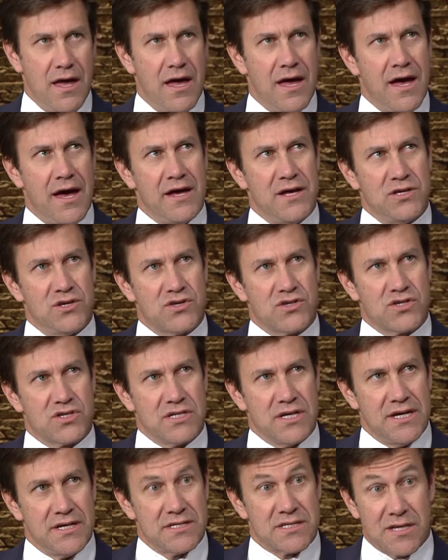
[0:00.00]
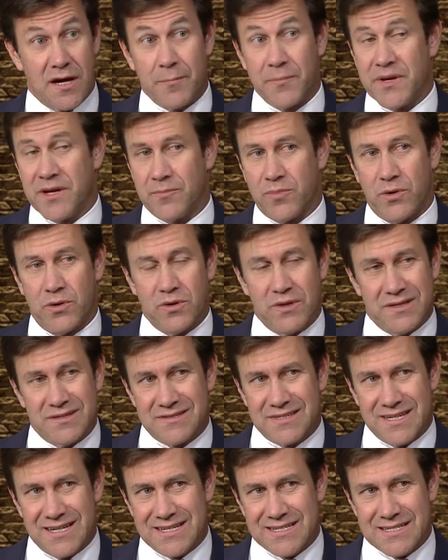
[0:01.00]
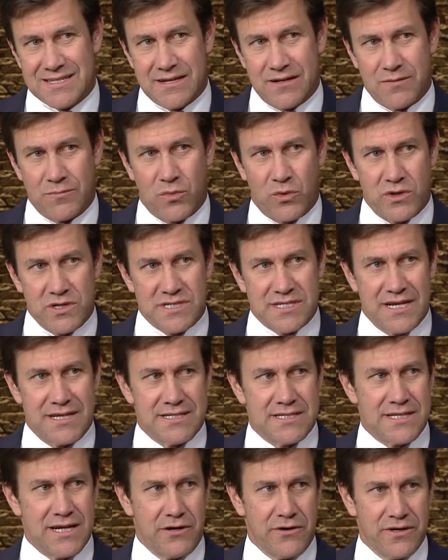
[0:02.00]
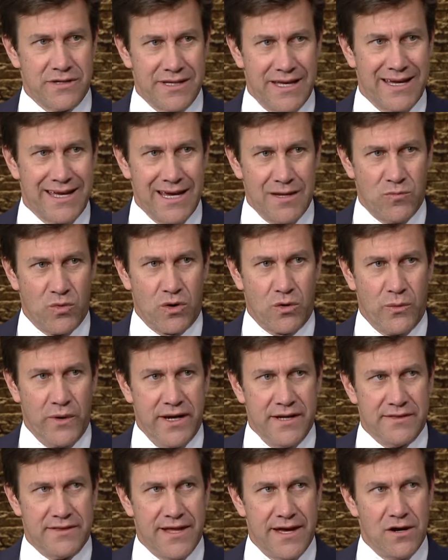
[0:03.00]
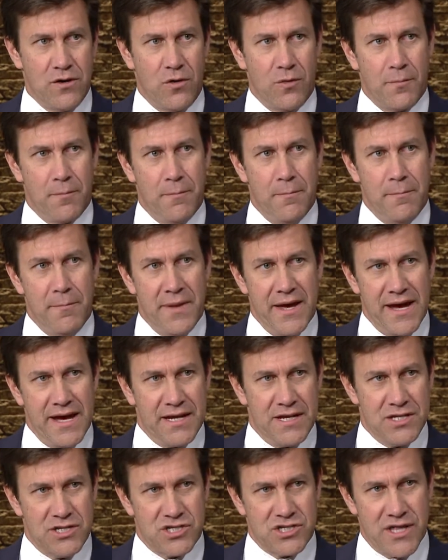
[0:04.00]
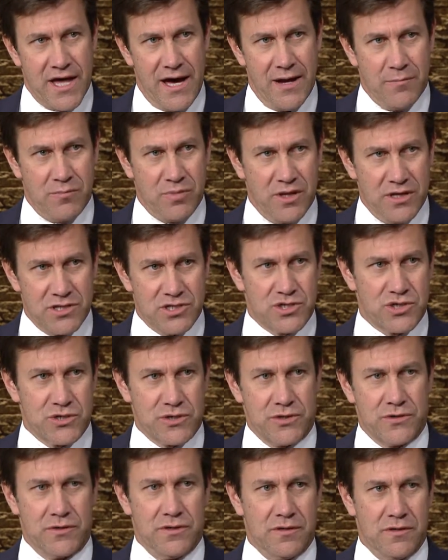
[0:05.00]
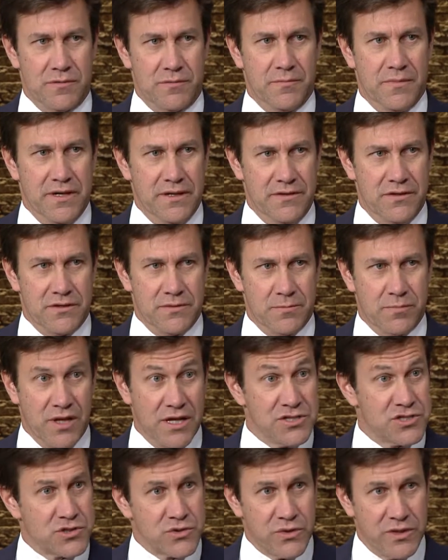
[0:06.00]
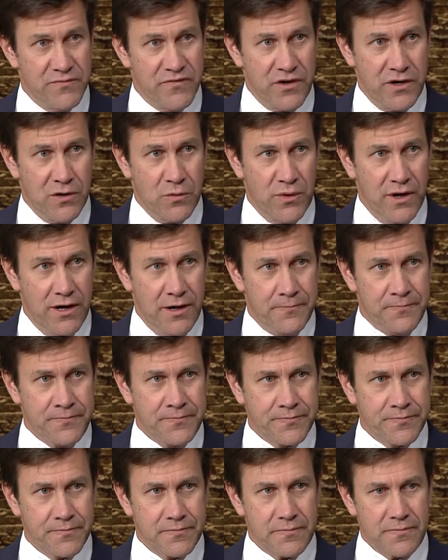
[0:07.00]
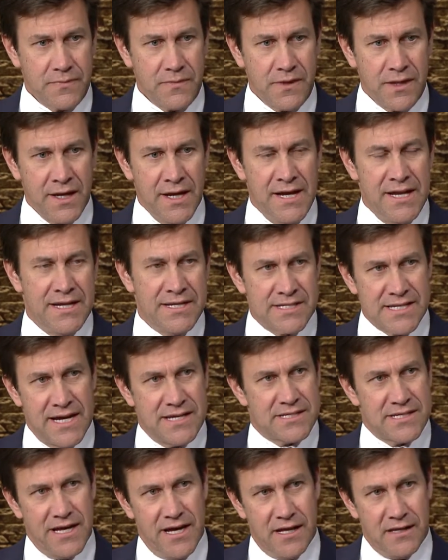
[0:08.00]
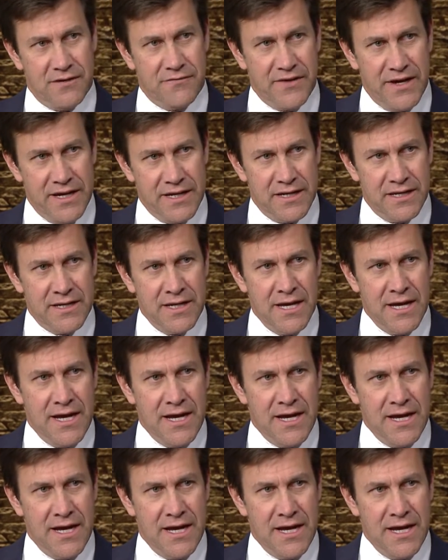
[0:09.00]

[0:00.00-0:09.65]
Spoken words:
As some people, as they're more sedentary and they gain more weight, they don't manage that blood sugar in their bloodstream very well. And as that's elevated,